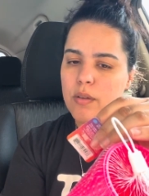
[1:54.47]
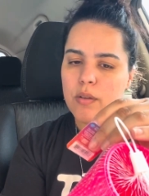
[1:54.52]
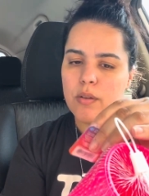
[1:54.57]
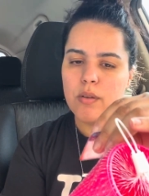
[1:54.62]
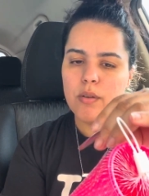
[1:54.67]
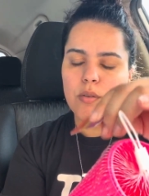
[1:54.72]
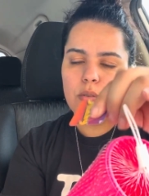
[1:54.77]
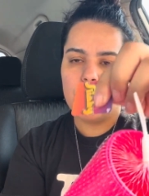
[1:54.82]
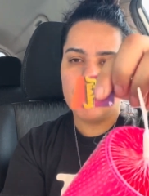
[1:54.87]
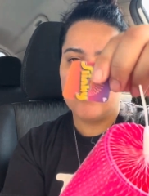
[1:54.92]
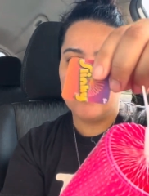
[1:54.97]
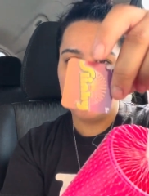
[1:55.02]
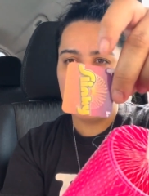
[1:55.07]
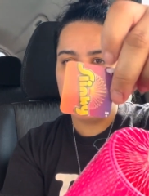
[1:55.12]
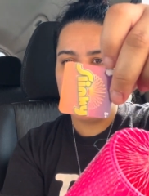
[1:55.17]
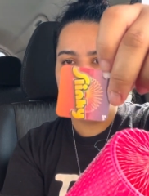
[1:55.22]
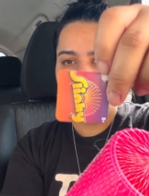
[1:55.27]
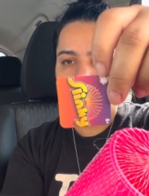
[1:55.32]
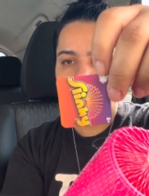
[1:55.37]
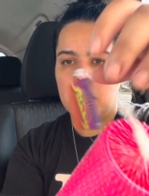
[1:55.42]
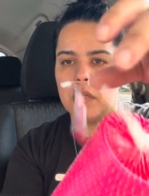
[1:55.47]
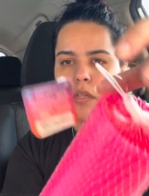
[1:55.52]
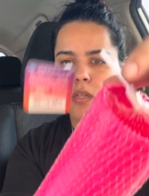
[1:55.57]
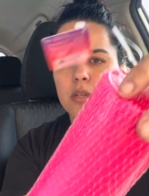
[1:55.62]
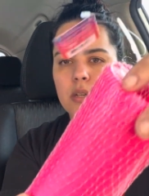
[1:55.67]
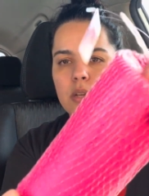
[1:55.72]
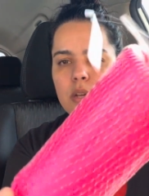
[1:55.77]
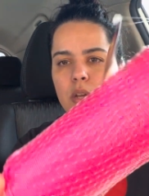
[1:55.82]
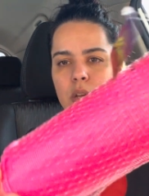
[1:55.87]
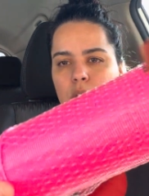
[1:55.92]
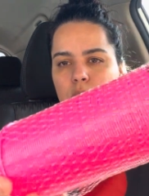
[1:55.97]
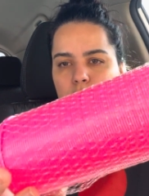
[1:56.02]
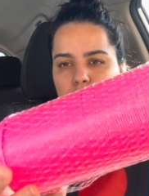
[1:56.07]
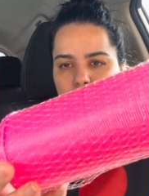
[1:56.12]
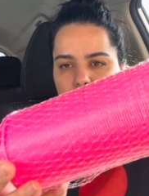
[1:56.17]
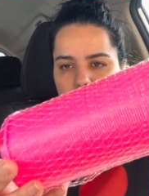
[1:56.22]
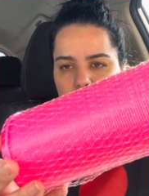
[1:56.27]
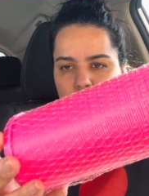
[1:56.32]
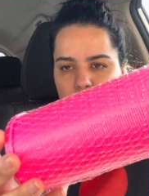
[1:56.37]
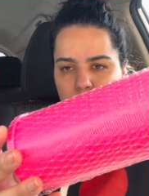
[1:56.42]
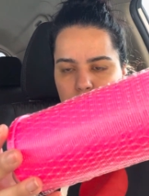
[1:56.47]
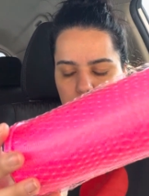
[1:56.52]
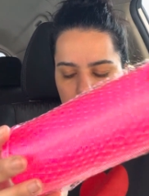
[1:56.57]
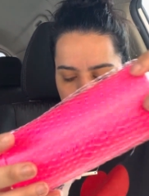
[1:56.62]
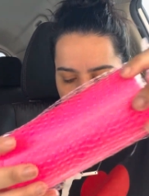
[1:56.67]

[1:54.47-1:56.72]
Oh, this is Slinky. So I got her the